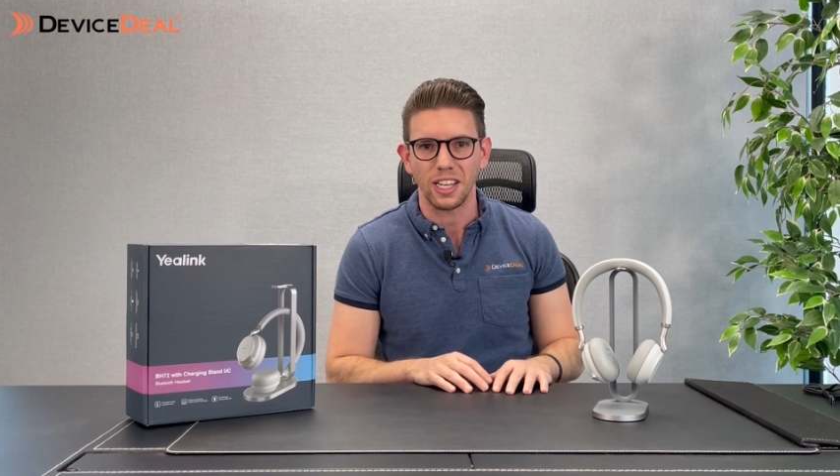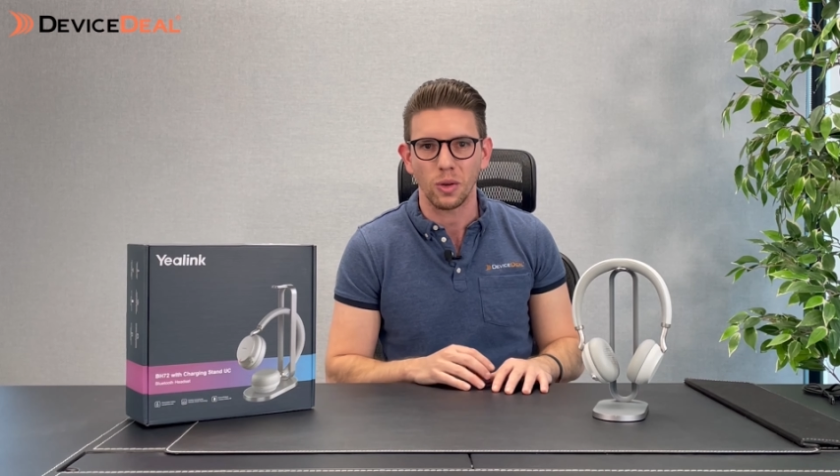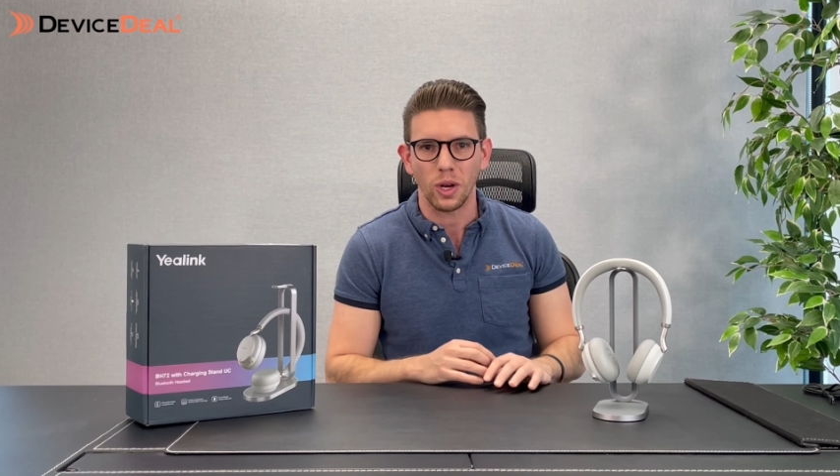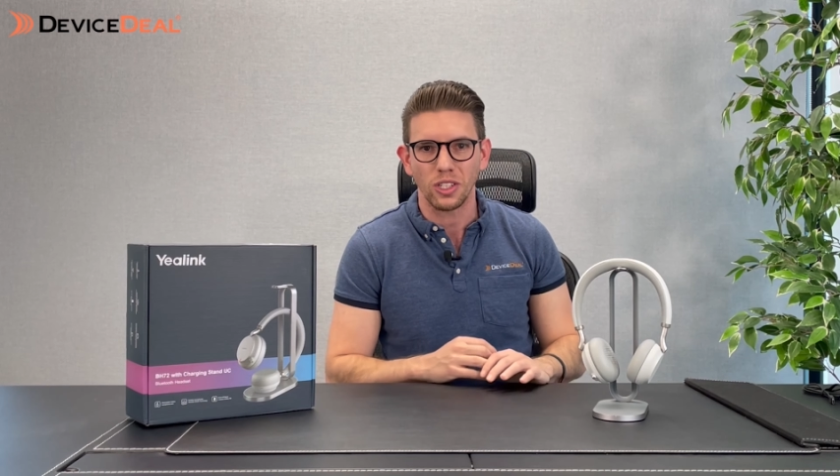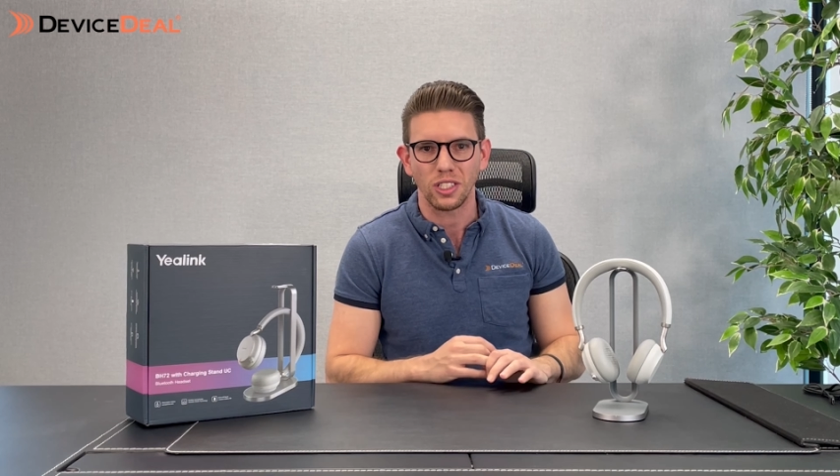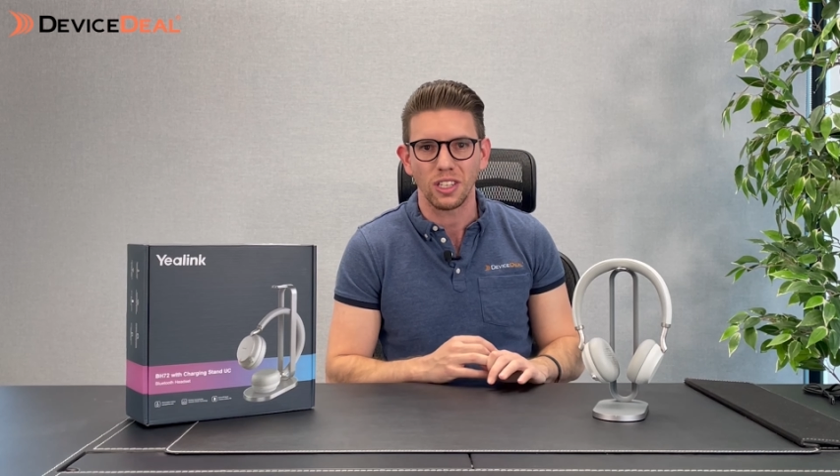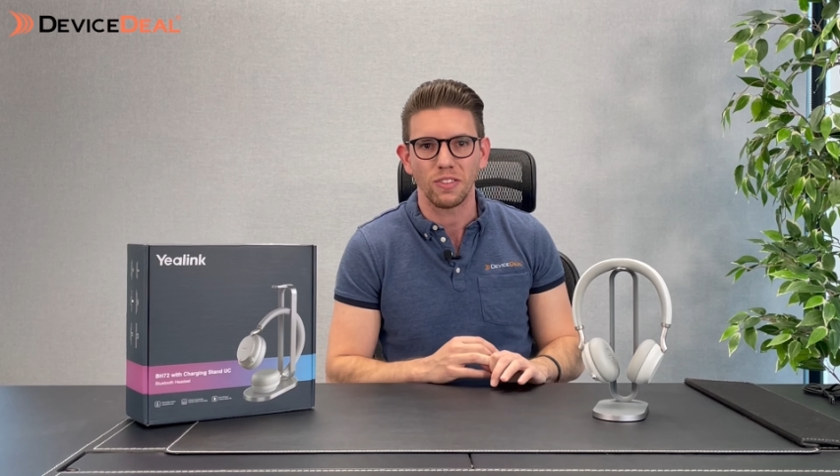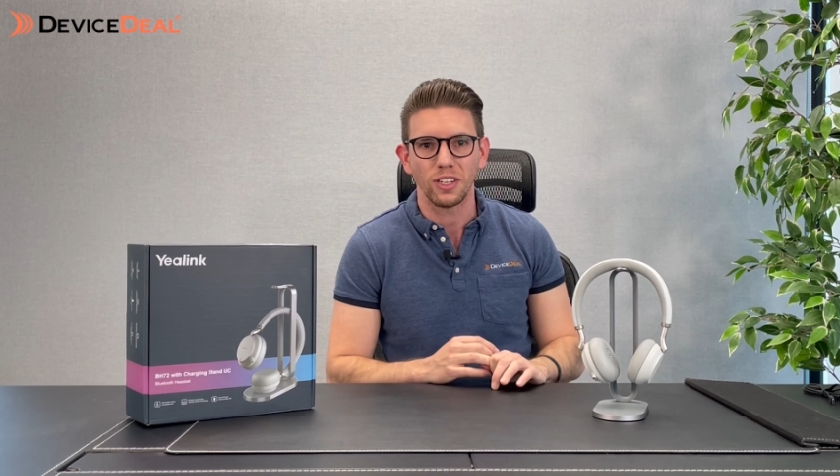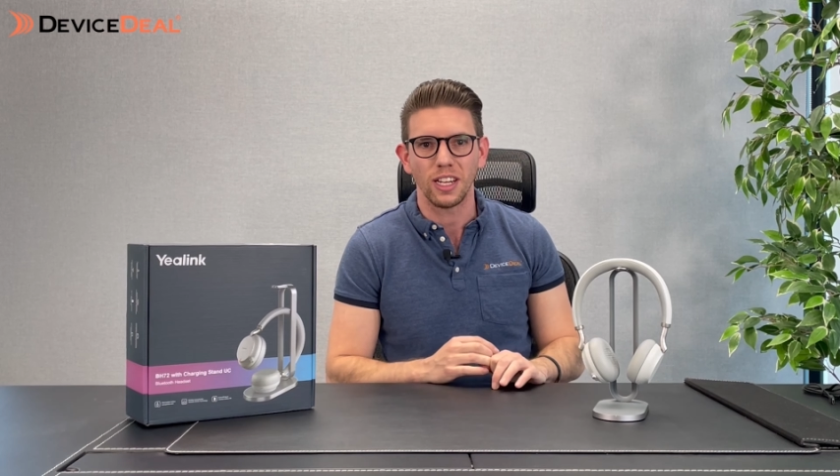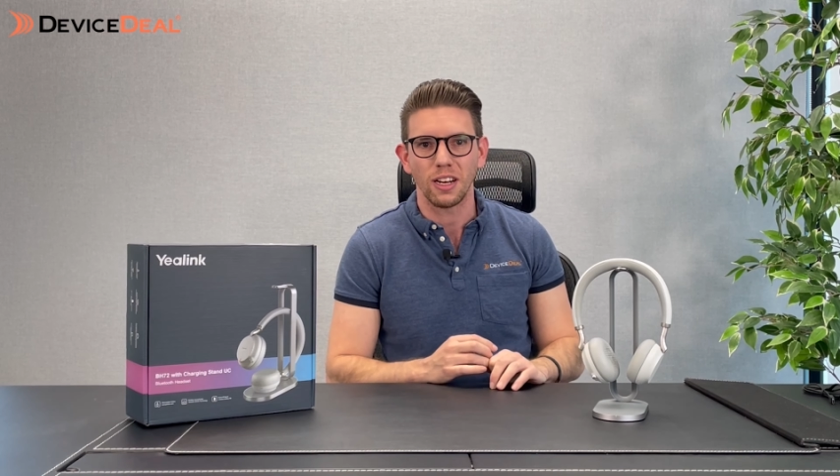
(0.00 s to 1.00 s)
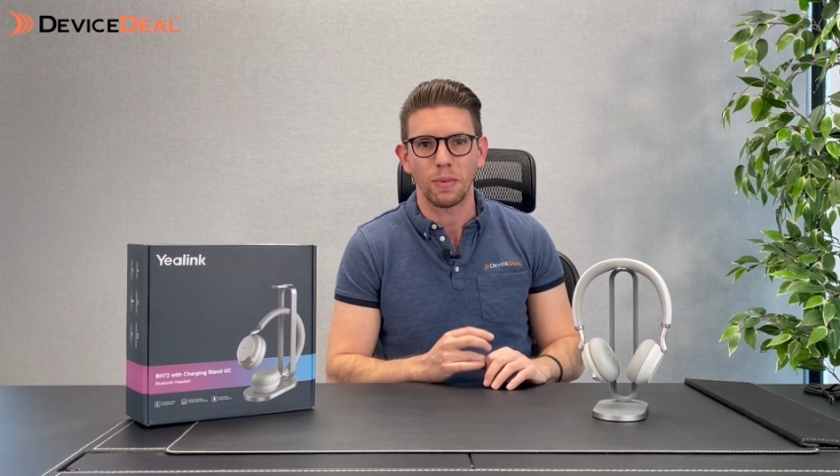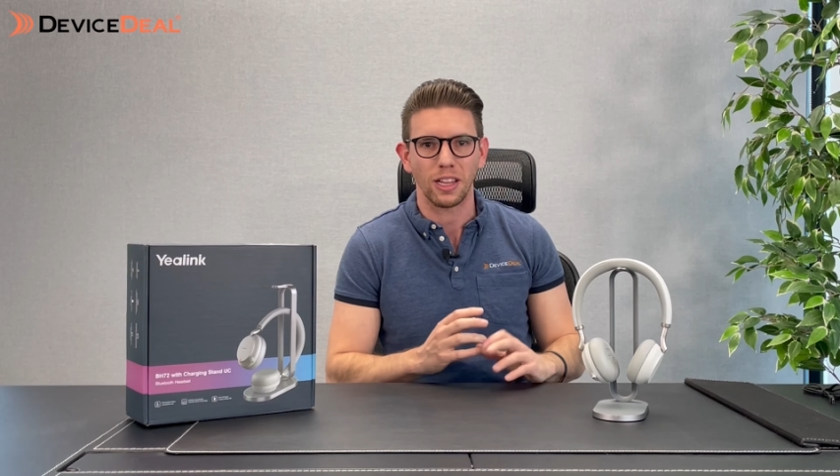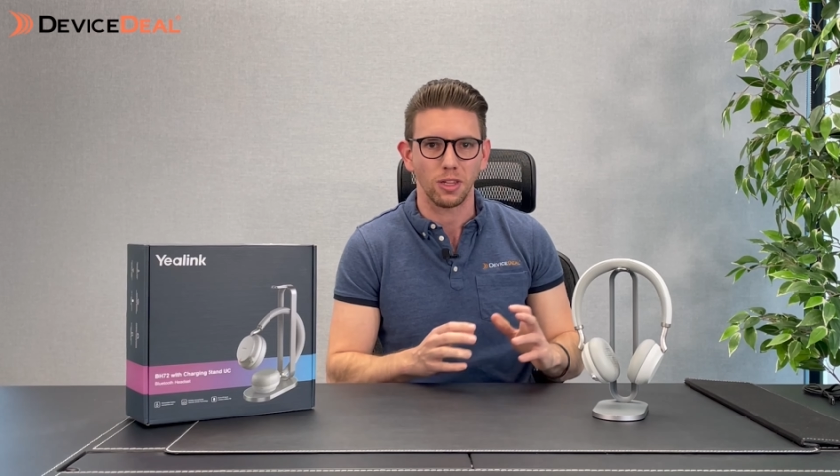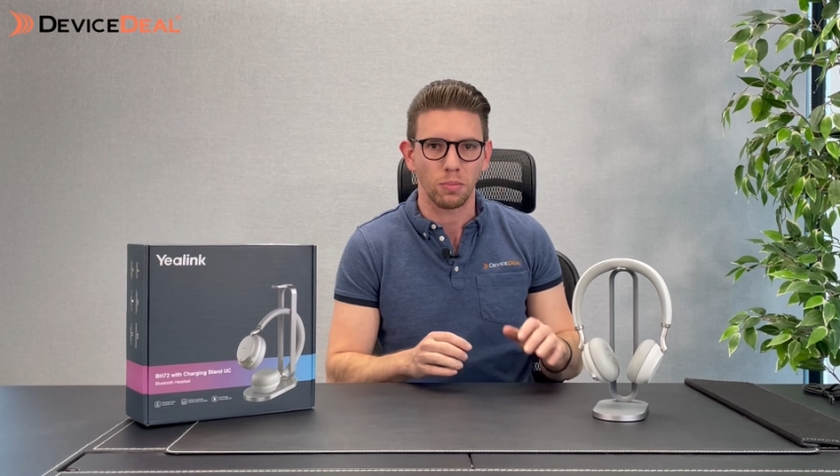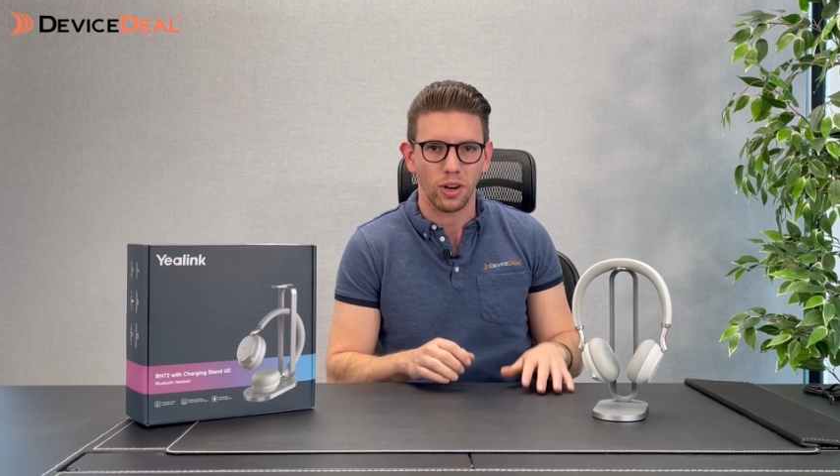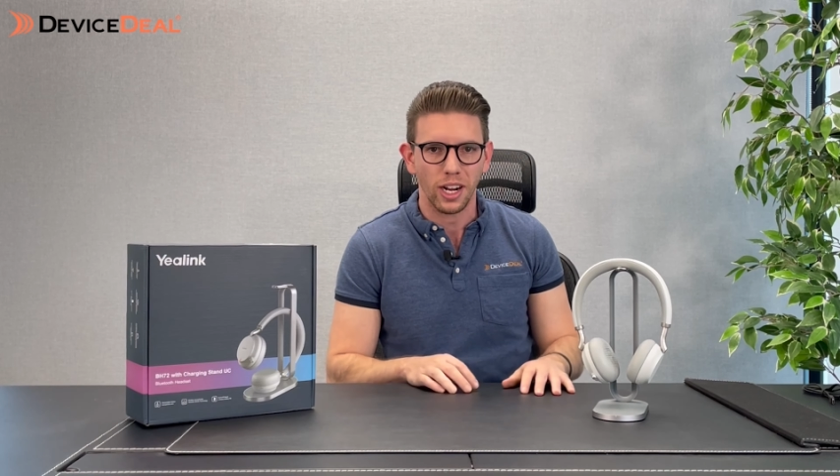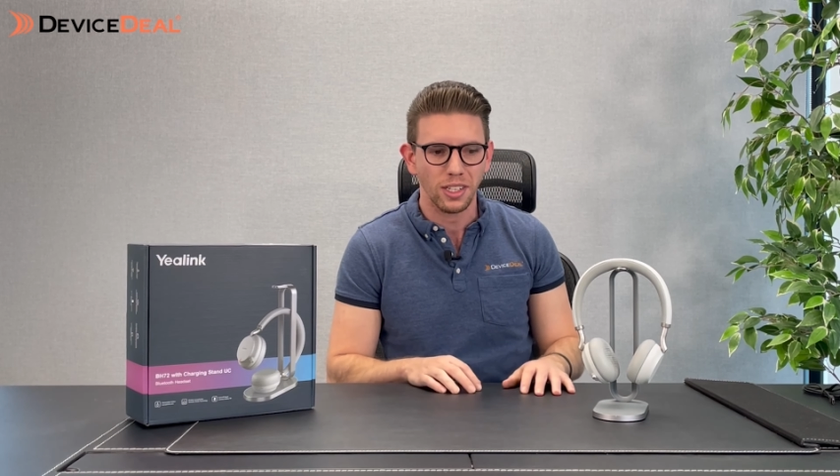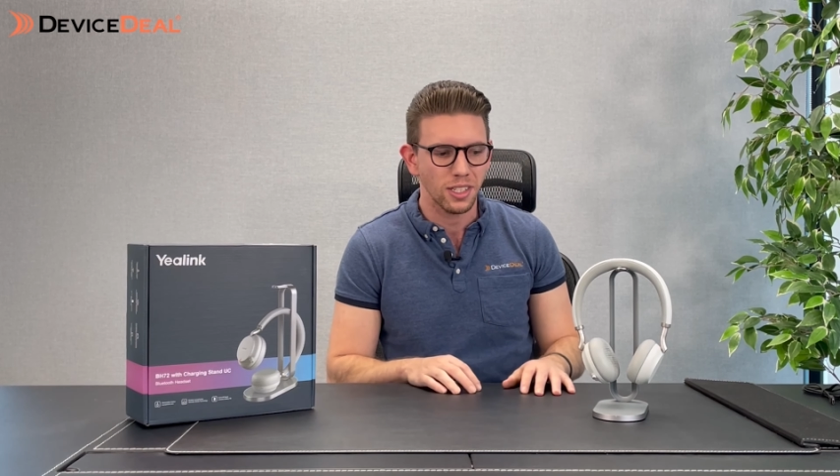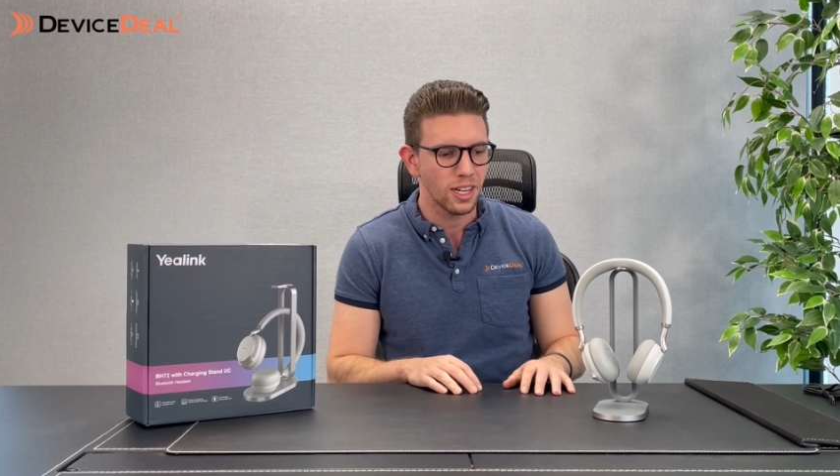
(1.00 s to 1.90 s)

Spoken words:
questions if you need about the product.